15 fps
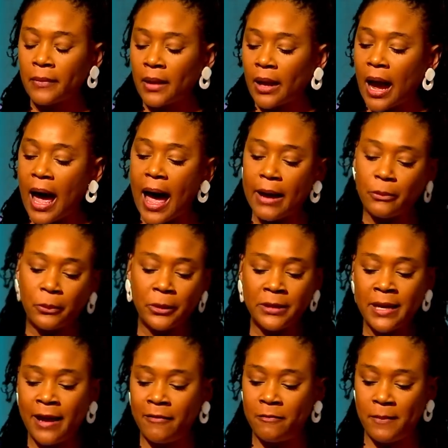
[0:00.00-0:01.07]
I wouldn't
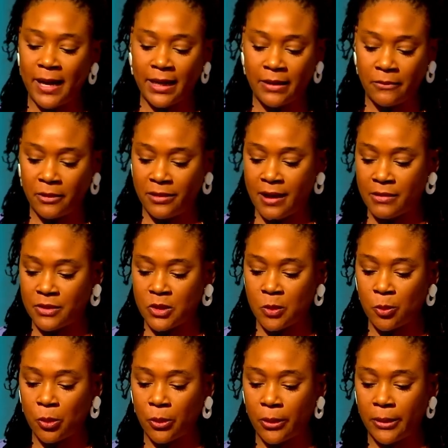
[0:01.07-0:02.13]
have made it without
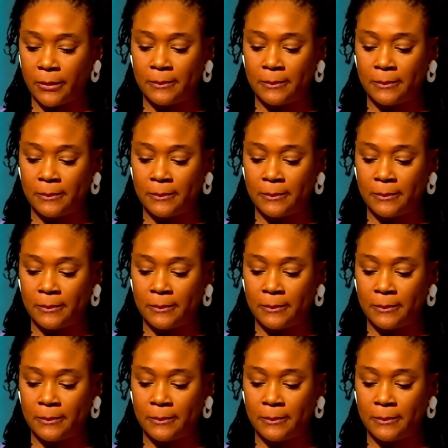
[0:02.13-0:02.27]
support.